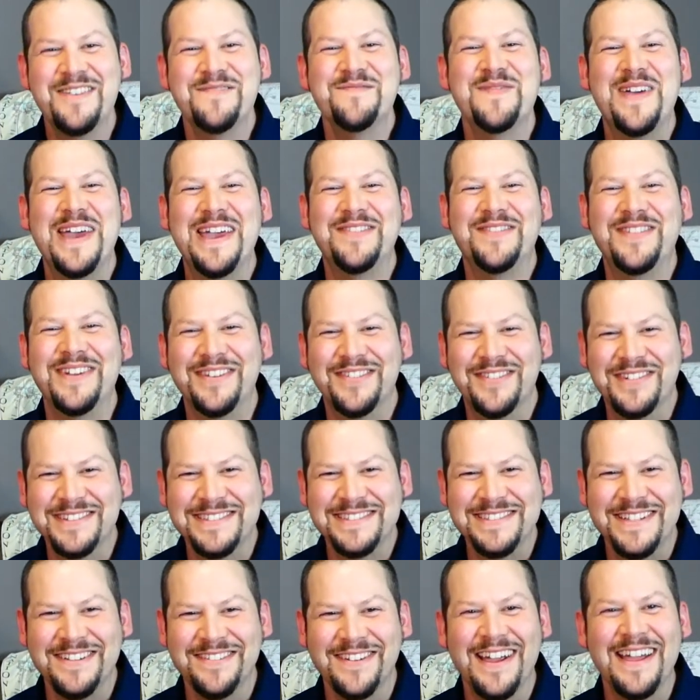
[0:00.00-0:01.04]
Maybe, we'll
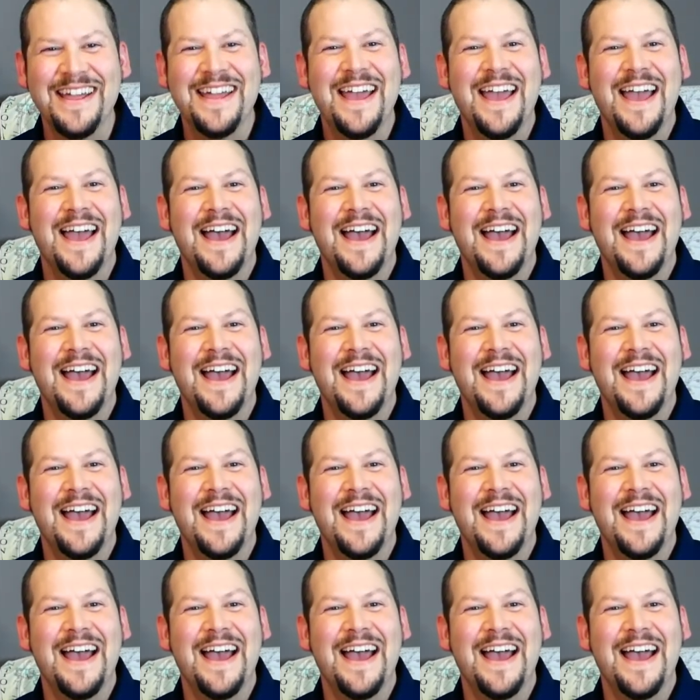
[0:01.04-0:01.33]
see, right?